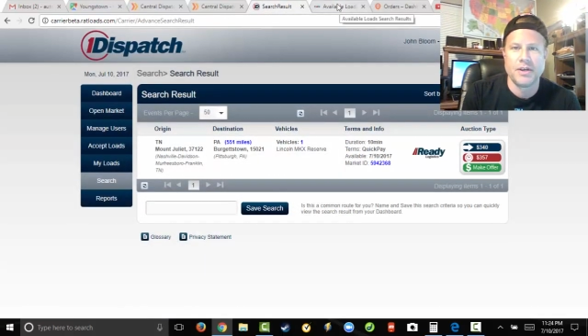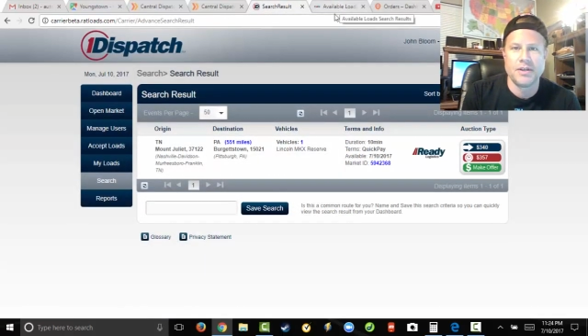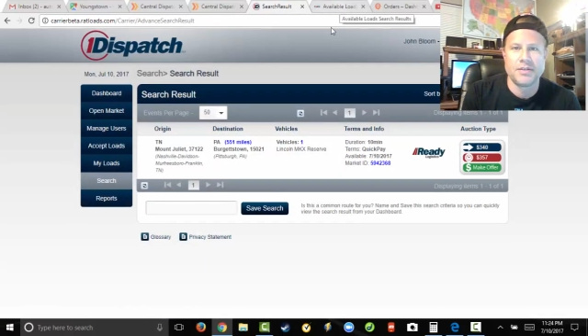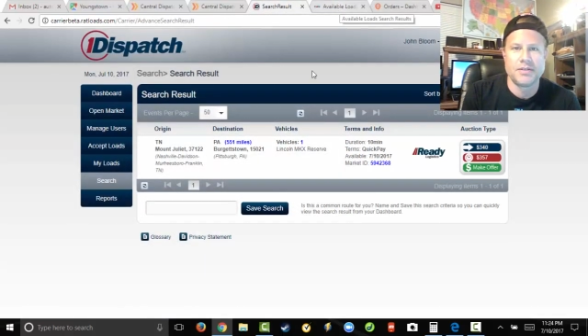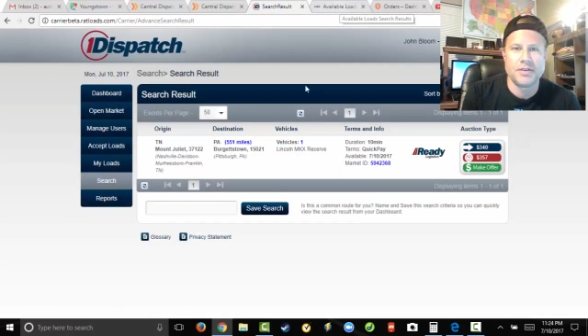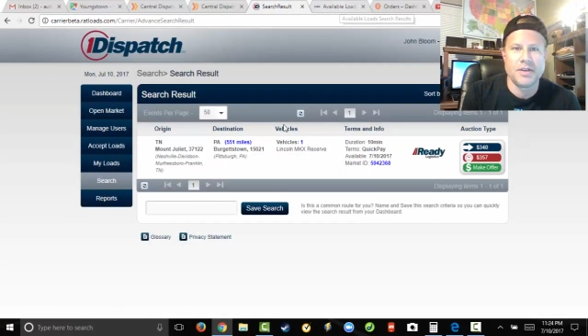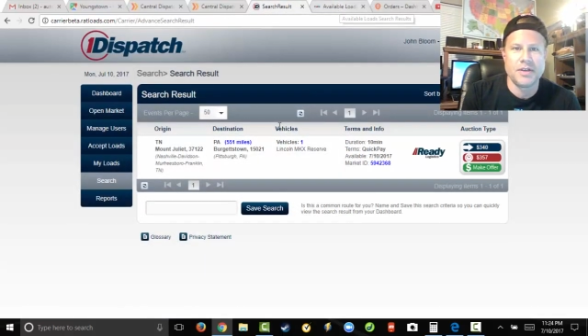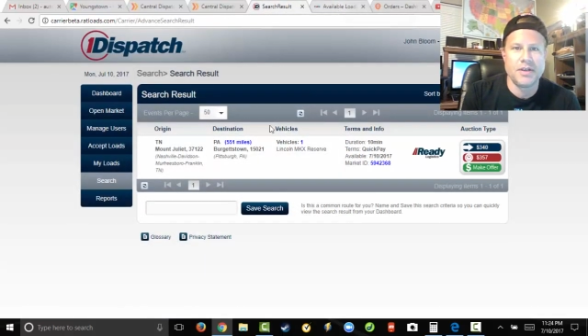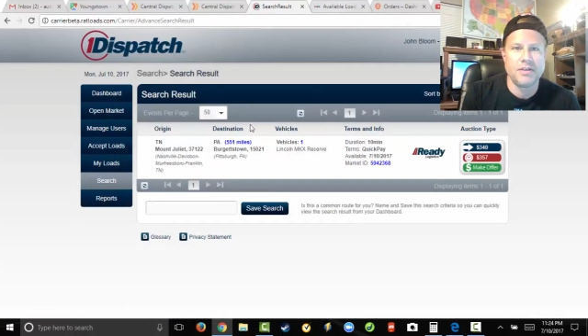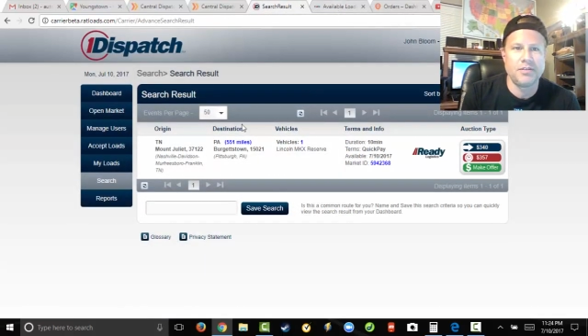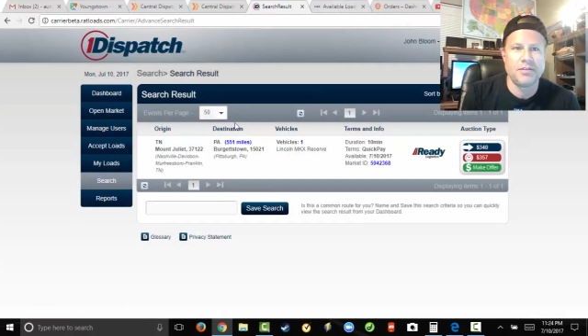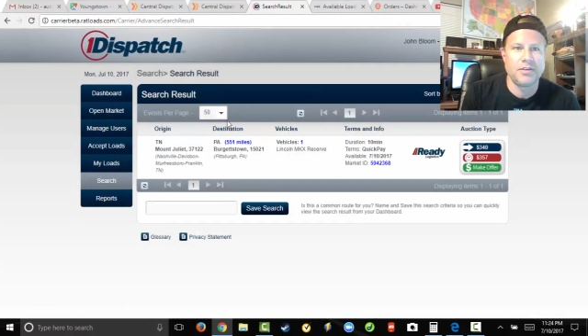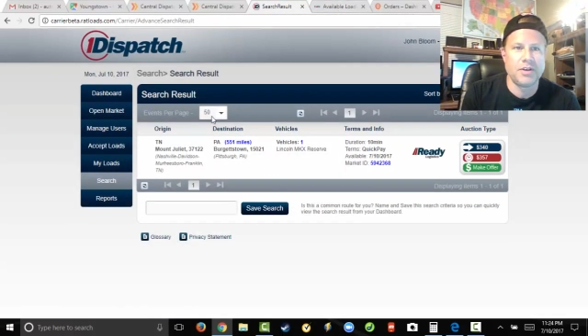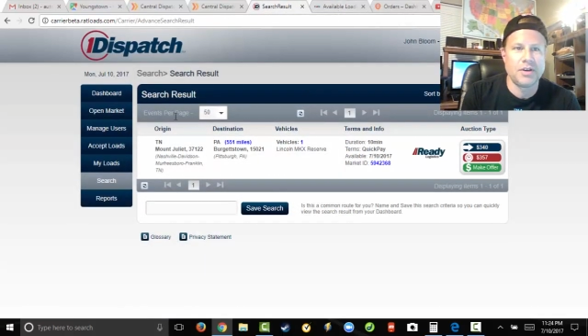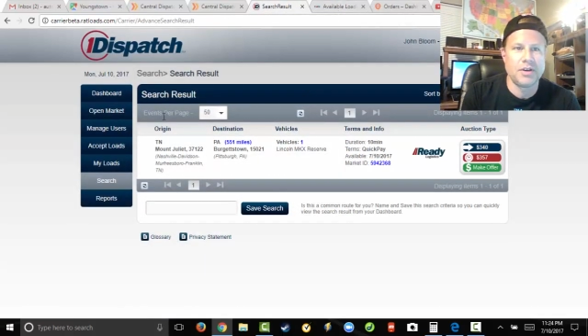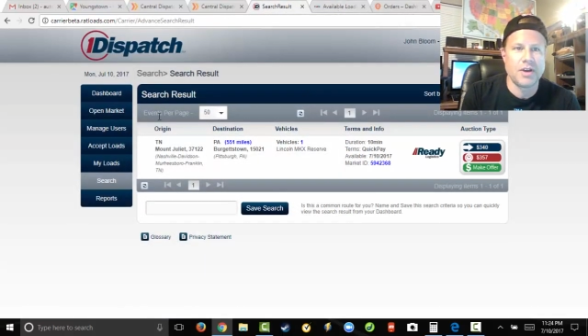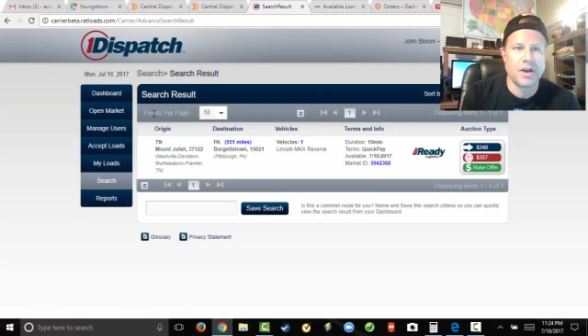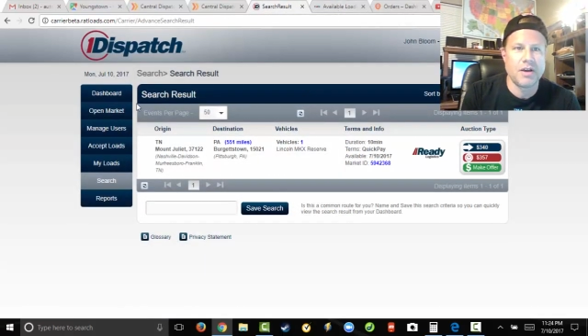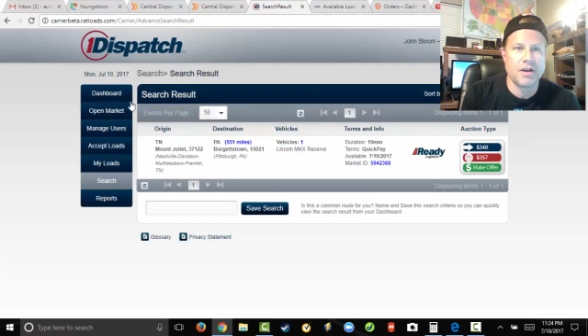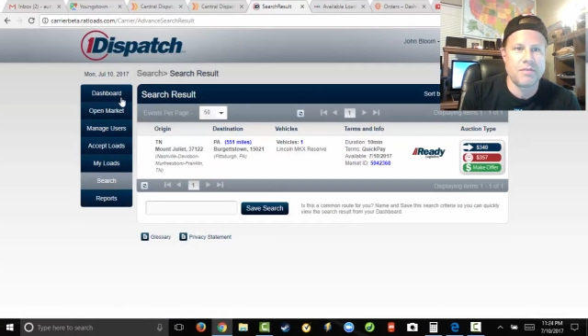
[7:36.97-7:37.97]
It's
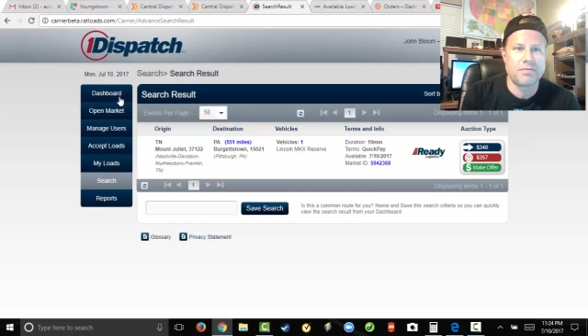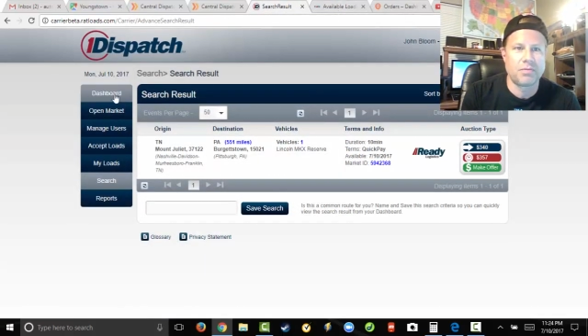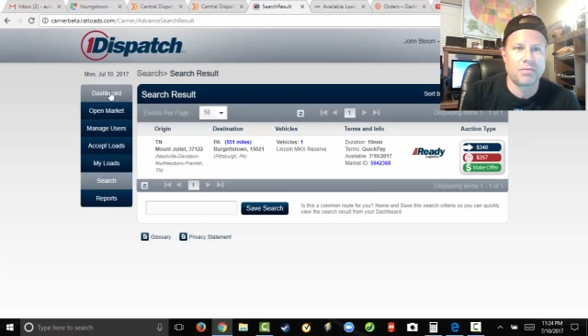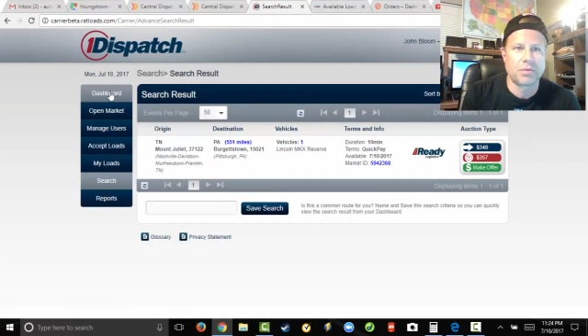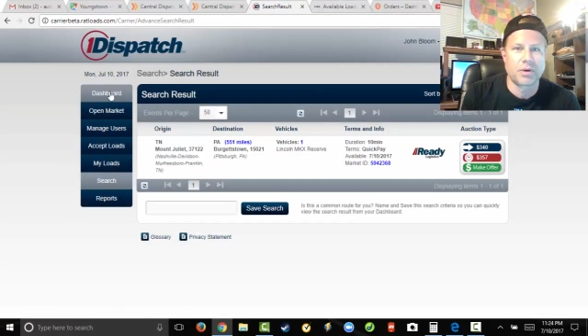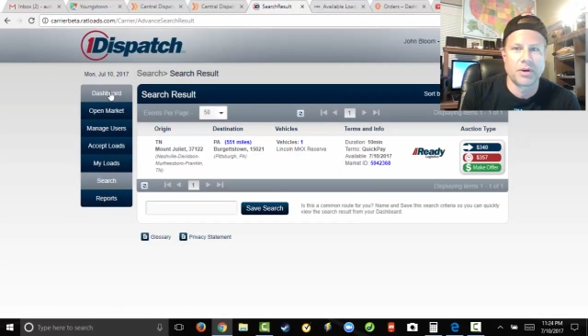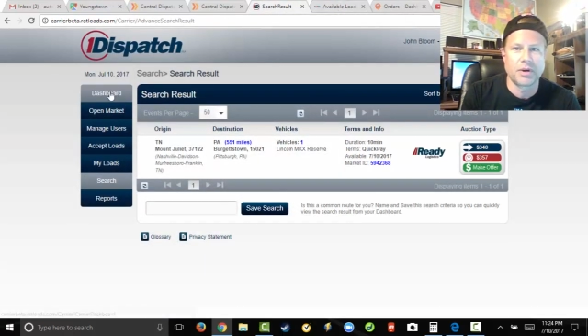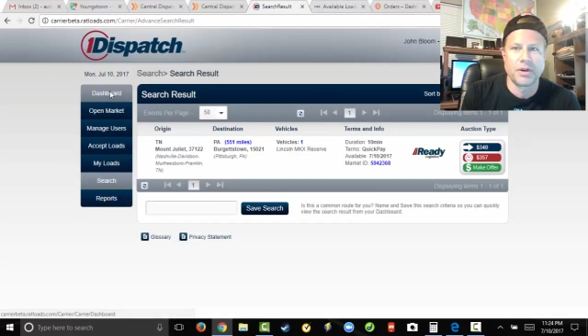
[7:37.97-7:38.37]
easy enough.